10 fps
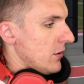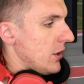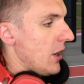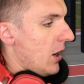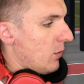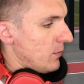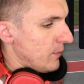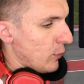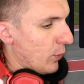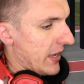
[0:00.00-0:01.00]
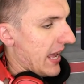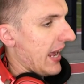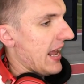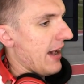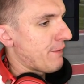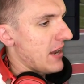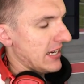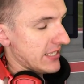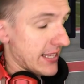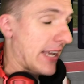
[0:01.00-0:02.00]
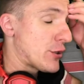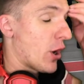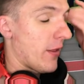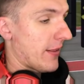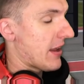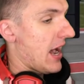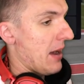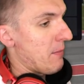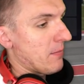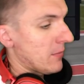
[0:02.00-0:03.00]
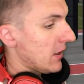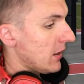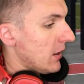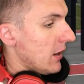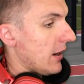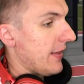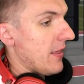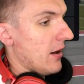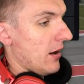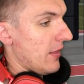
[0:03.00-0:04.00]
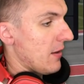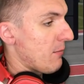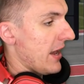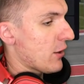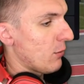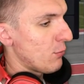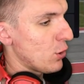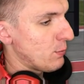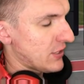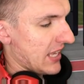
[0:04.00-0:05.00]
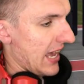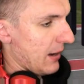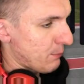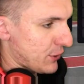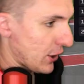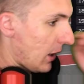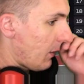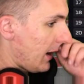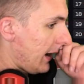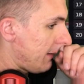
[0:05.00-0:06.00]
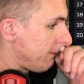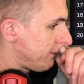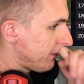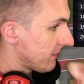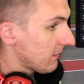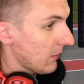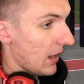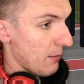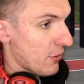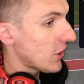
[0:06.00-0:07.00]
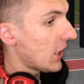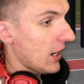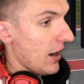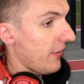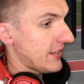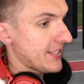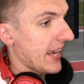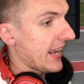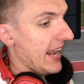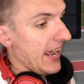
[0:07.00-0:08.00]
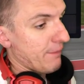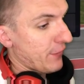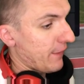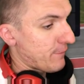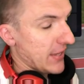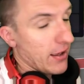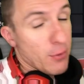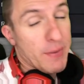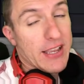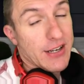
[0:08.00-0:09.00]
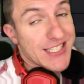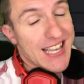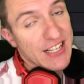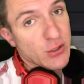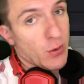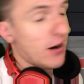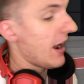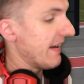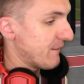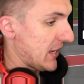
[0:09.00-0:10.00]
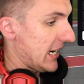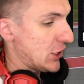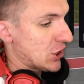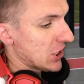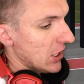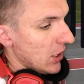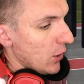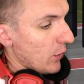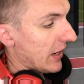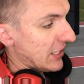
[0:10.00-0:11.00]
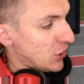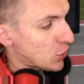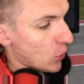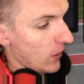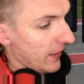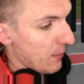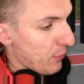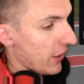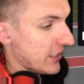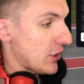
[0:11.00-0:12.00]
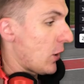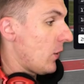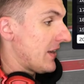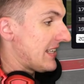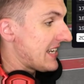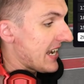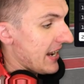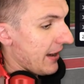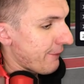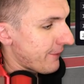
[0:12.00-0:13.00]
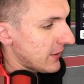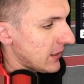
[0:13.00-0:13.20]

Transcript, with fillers: you know, we can't have nice things all the time in the in the Michael Moobs camp. So um, I'm starting on the second half of the field because that's where I finished. We got Stroll in the park, the only DNF.